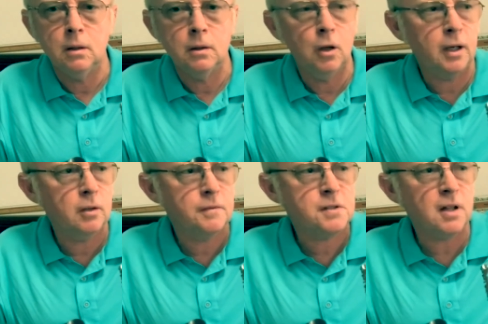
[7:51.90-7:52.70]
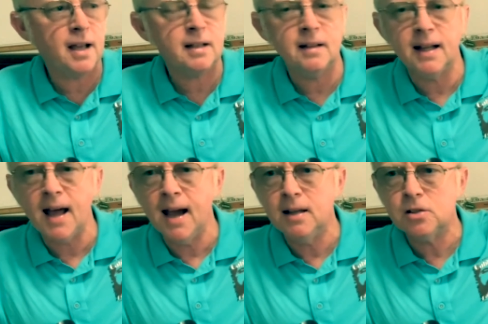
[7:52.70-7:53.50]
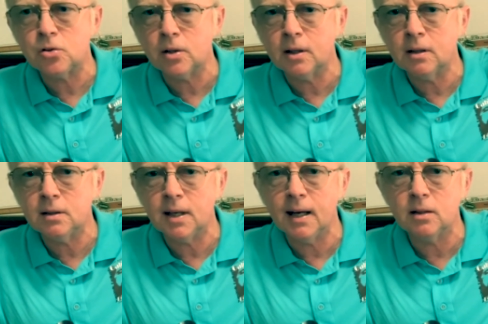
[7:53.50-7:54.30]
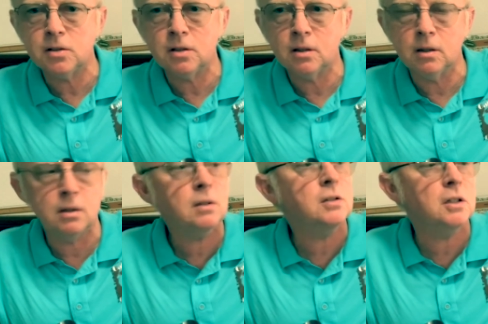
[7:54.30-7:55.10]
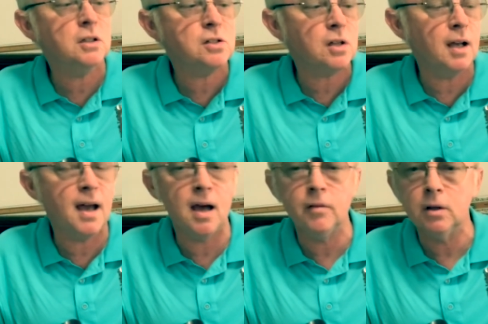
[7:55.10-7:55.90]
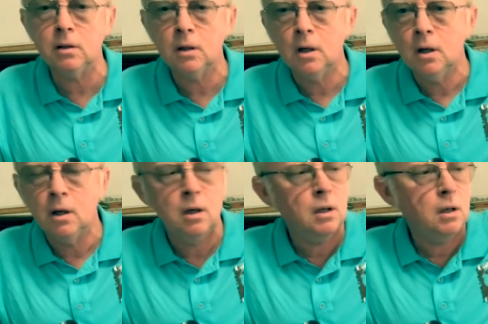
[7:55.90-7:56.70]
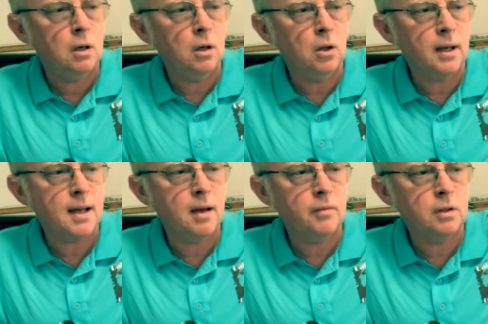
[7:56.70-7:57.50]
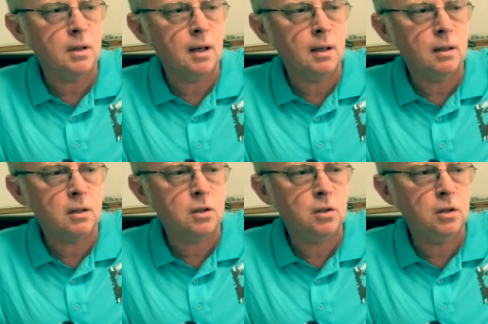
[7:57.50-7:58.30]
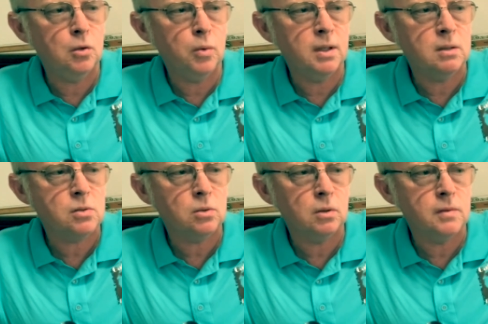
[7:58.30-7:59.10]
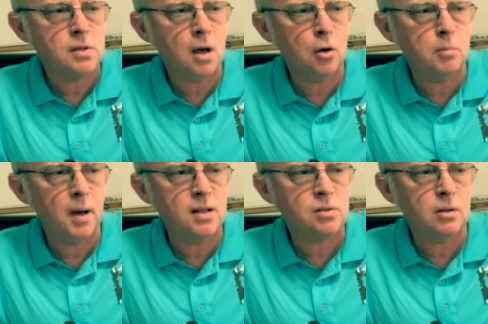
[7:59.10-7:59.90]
Like I've slackened that A string down to the D, just so you have it. I like having the key you're in sort of the tone based on